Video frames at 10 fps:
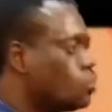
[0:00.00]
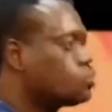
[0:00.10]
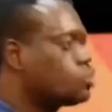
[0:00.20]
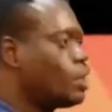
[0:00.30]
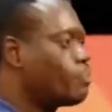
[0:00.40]

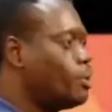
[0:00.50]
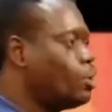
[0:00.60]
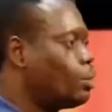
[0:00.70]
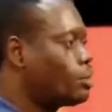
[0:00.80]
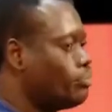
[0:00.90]
so that
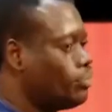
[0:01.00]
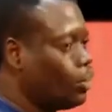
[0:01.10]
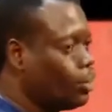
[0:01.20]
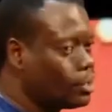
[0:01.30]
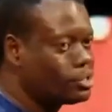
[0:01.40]
beyond the
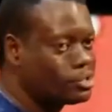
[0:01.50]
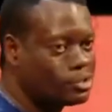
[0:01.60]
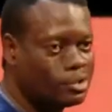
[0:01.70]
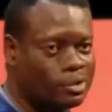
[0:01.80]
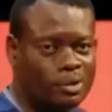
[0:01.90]

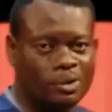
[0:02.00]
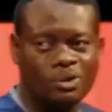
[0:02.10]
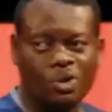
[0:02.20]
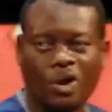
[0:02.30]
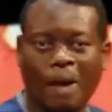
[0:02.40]
voice,
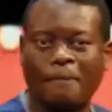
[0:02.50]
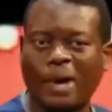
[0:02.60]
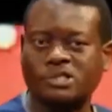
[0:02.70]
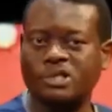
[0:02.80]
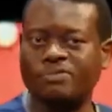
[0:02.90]
you can
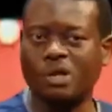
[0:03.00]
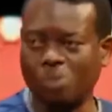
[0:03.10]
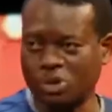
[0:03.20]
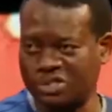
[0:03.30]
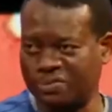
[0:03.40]
perceive the
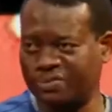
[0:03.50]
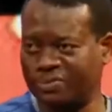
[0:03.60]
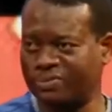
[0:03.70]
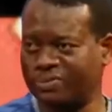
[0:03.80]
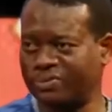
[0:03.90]
motive.
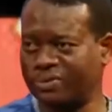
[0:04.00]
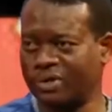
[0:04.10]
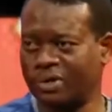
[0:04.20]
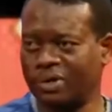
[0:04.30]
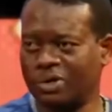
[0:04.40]

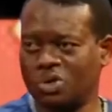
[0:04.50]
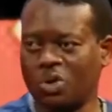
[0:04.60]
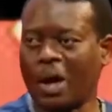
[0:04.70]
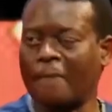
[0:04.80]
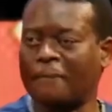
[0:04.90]

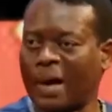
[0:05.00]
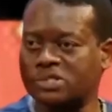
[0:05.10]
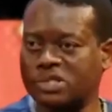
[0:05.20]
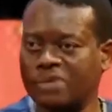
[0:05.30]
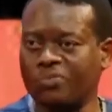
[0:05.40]
You can
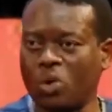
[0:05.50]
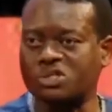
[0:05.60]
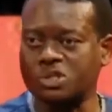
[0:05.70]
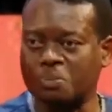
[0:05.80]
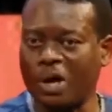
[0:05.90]
perceive
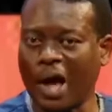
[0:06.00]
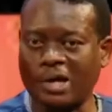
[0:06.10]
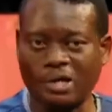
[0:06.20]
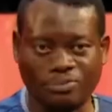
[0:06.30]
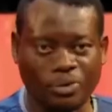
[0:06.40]
what is
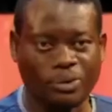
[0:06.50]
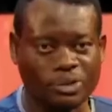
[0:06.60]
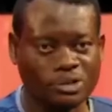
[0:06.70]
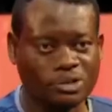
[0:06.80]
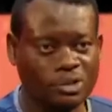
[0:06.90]
behind the
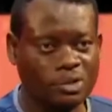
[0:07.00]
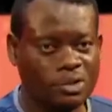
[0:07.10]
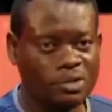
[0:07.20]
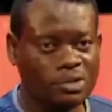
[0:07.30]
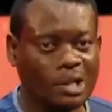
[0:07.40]
voice.
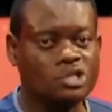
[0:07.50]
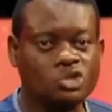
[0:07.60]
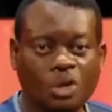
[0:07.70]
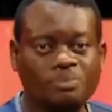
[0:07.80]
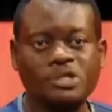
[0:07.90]
There
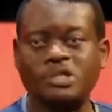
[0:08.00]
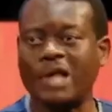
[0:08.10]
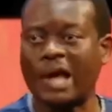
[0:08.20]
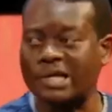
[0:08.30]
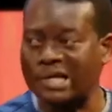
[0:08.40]
is something
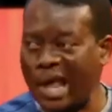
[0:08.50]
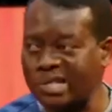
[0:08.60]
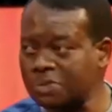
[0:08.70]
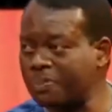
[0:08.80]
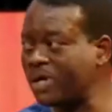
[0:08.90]
they are
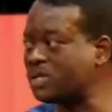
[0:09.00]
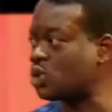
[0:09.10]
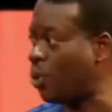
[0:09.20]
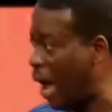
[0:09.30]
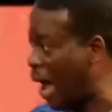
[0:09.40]
desperate
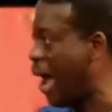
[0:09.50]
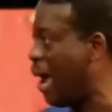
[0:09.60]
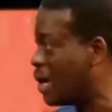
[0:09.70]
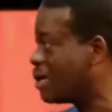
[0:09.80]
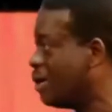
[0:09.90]
to
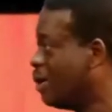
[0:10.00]
hide.